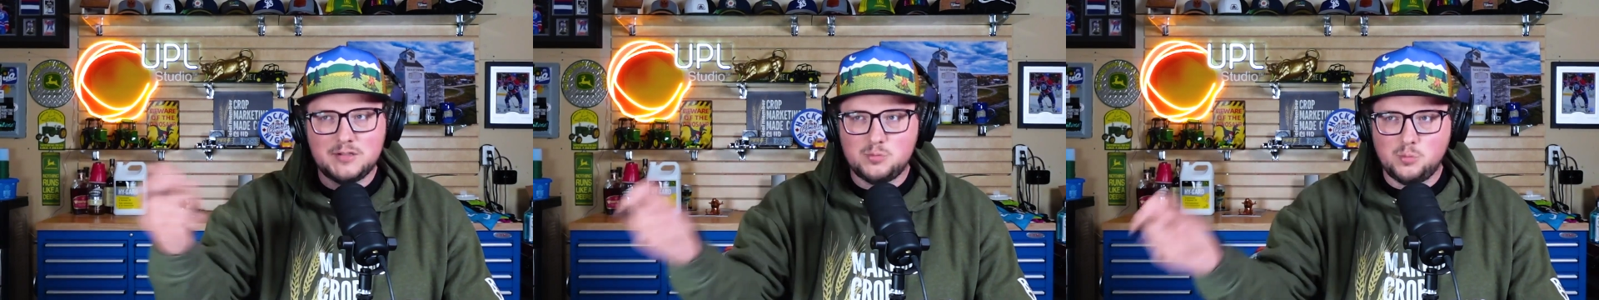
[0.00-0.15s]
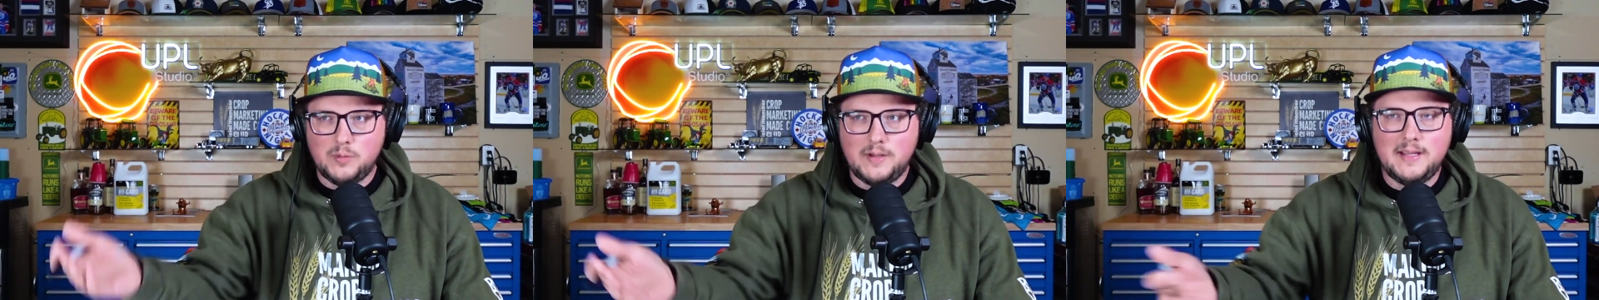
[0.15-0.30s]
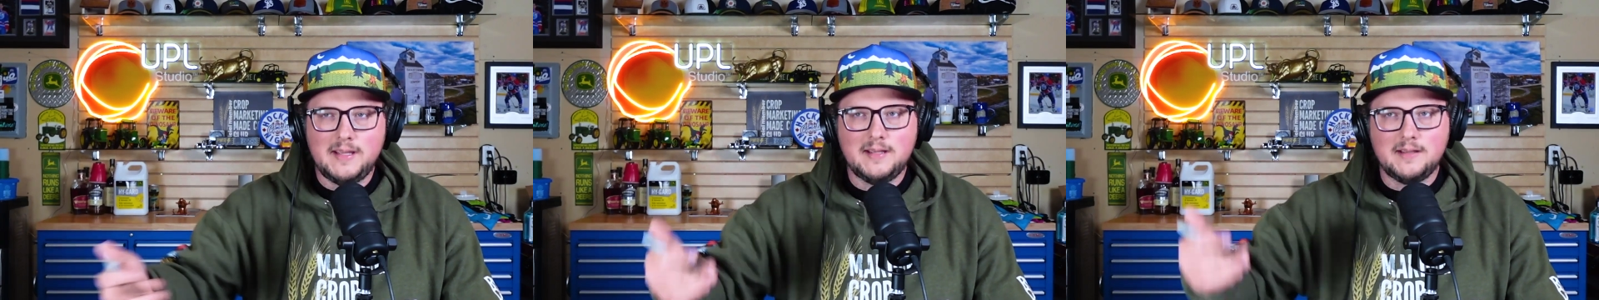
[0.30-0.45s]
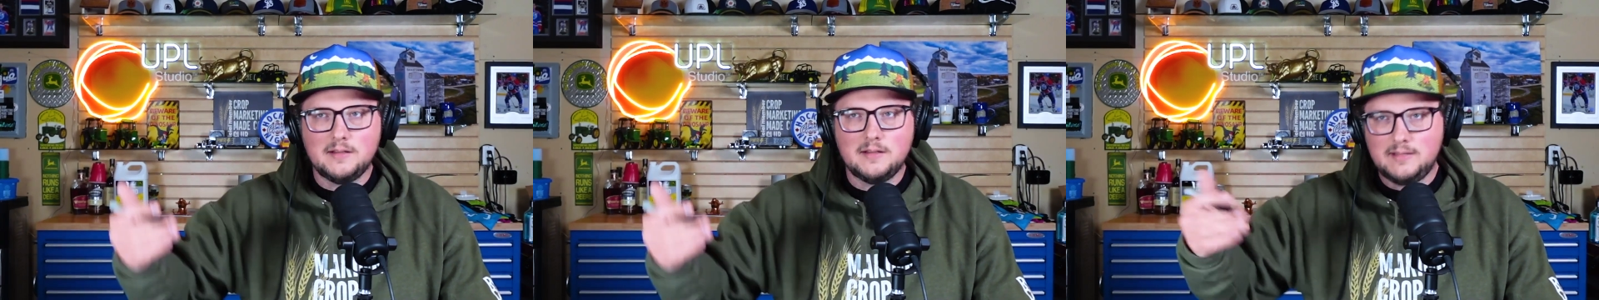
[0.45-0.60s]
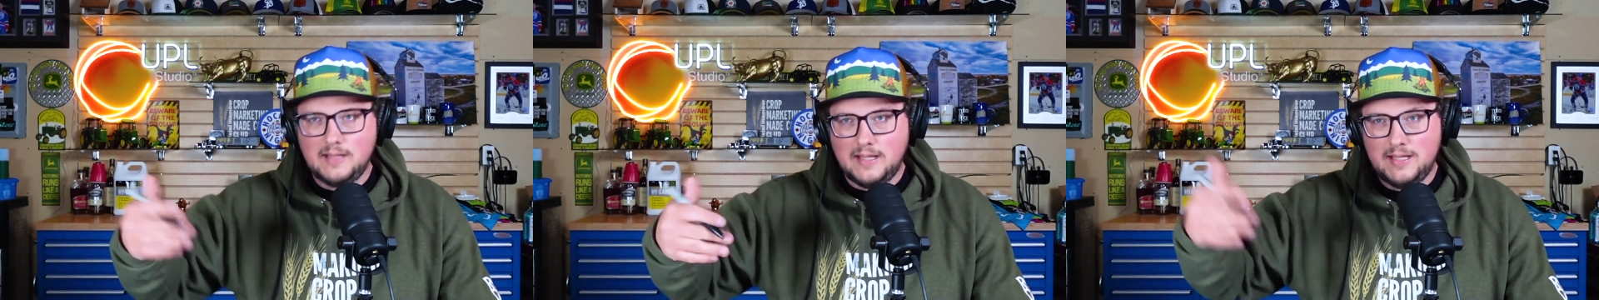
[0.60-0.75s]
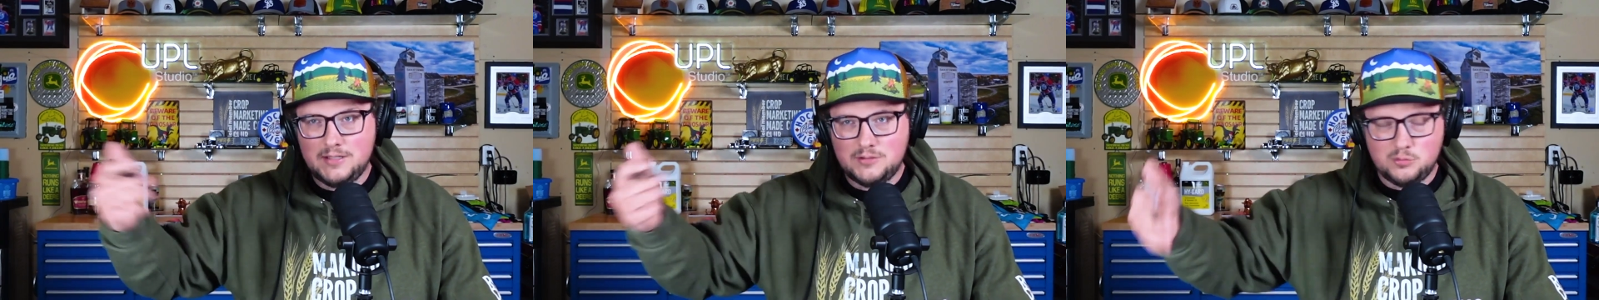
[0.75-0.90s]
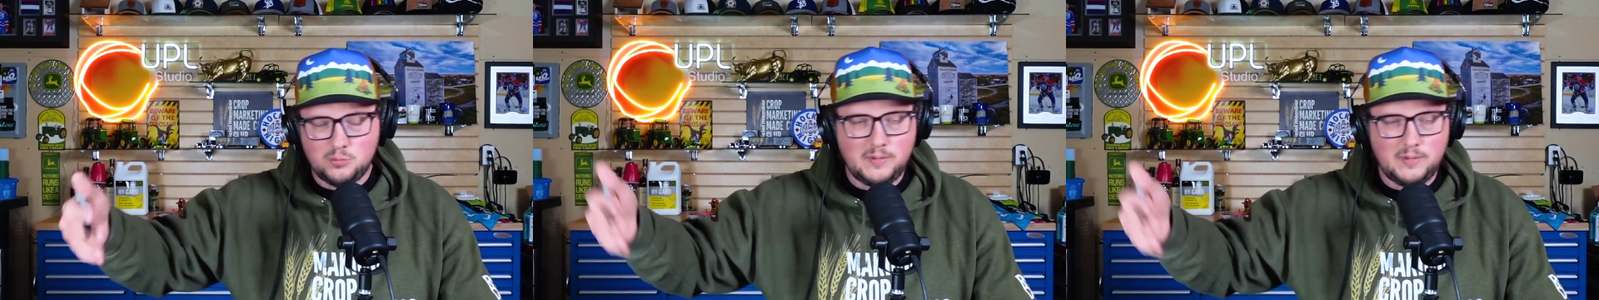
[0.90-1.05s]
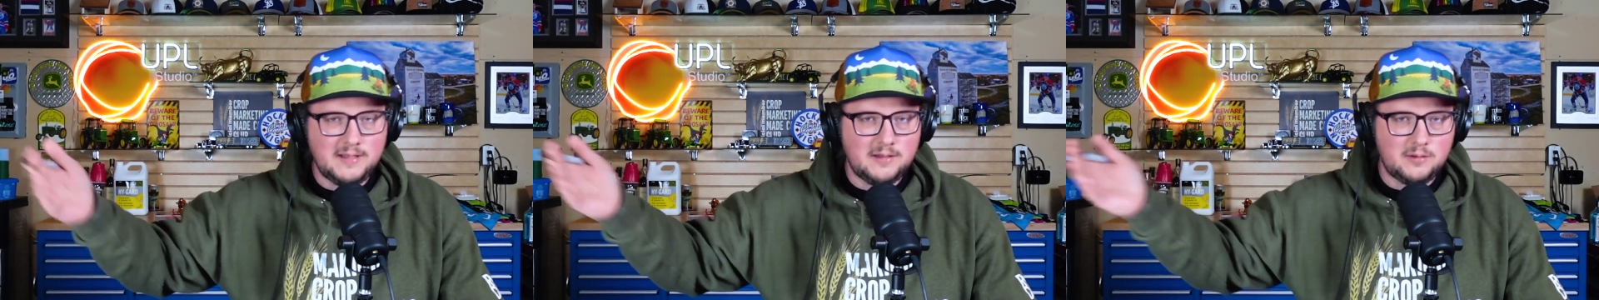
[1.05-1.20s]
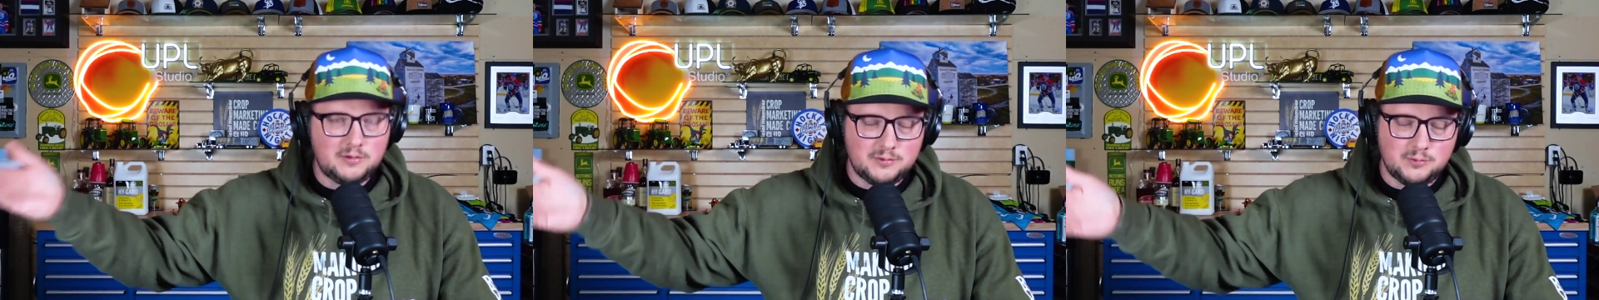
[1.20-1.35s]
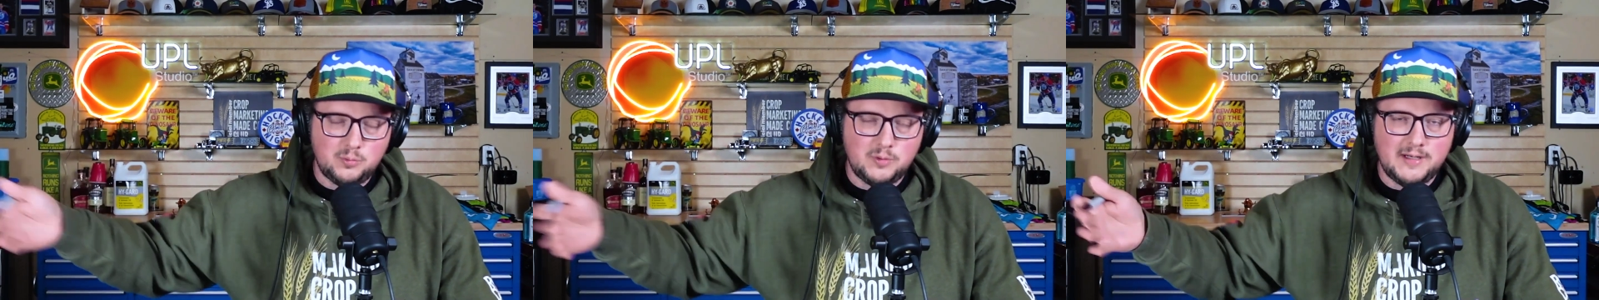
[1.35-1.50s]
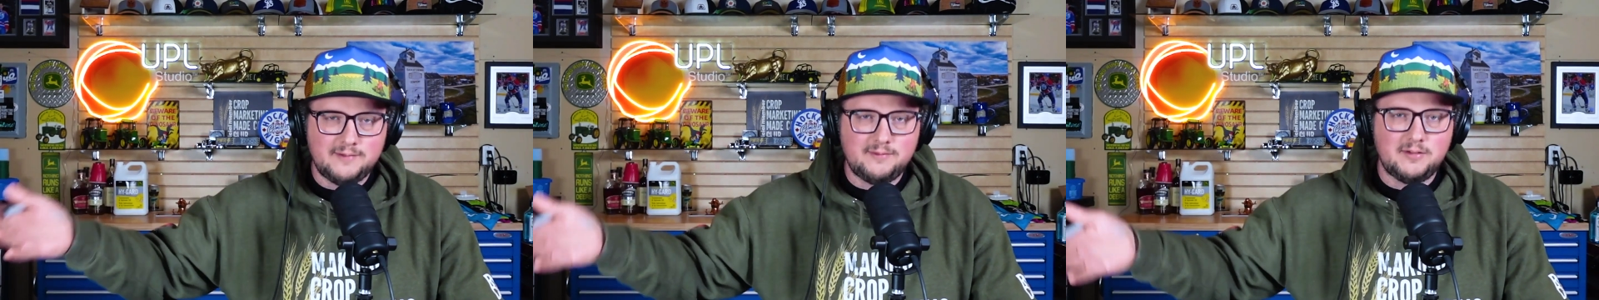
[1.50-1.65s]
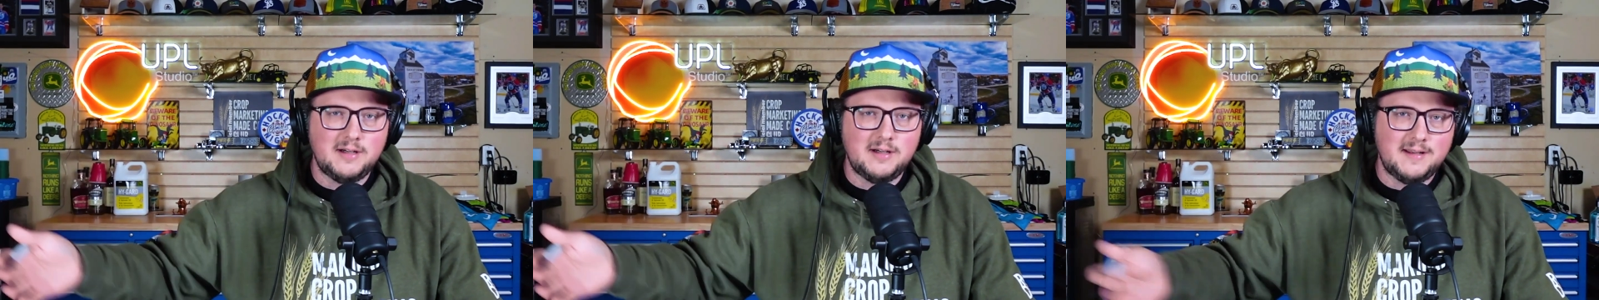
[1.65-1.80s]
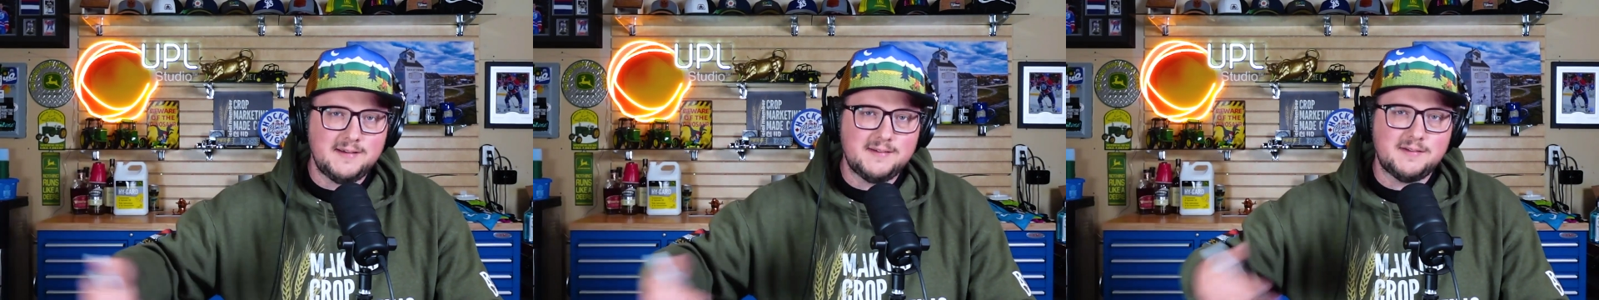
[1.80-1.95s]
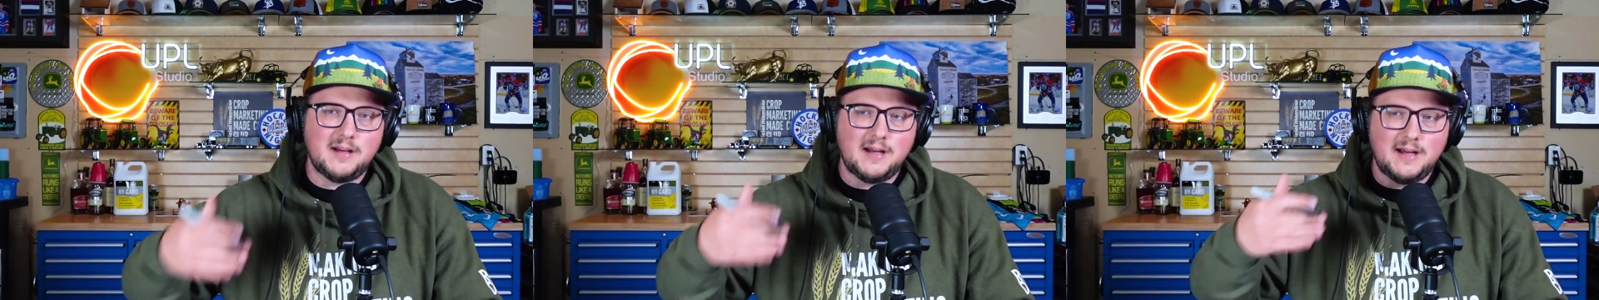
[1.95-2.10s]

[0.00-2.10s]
weeks, whatever it is,